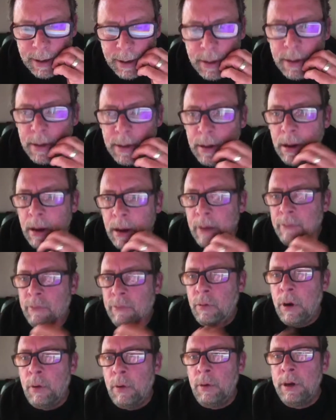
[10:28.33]
of
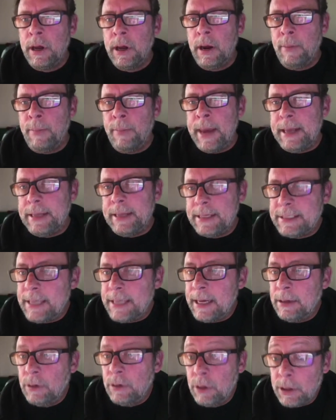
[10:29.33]
what we're going to make this
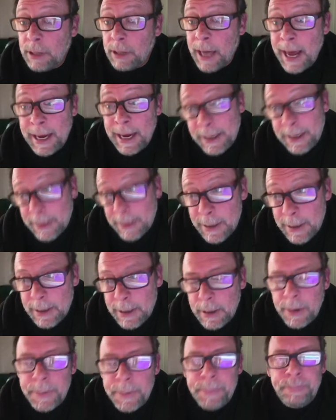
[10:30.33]
thing look like
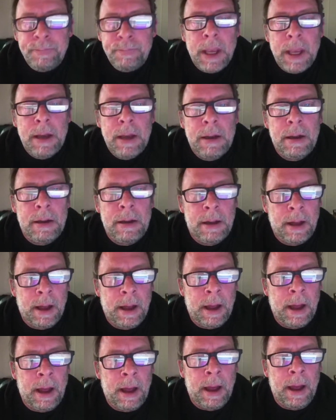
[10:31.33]

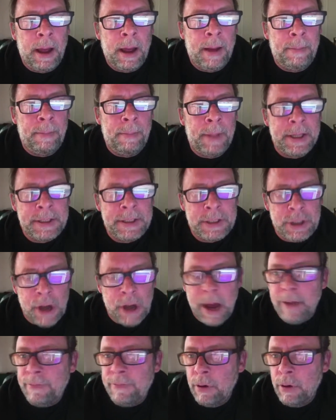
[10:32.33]
um, let's try to
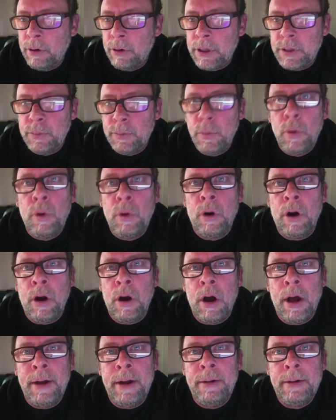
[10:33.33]
focus more
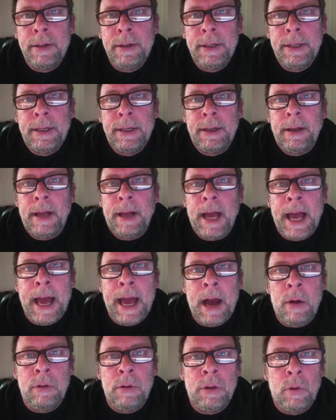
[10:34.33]
on
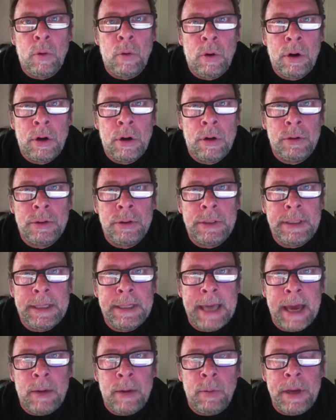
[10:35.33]
how in the world
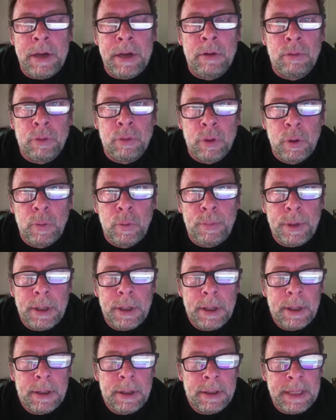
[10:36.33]
can we group
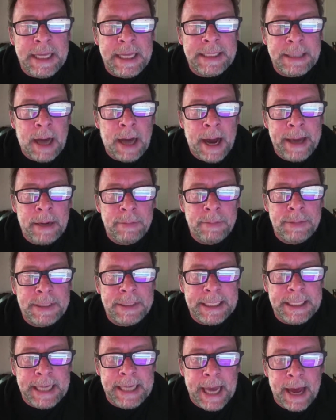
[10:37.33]
these items
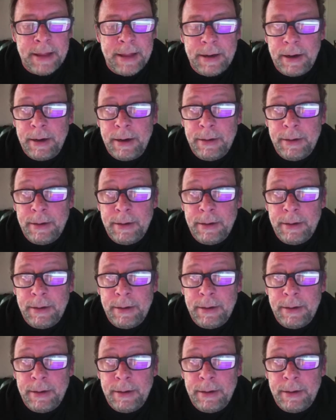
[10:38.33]
together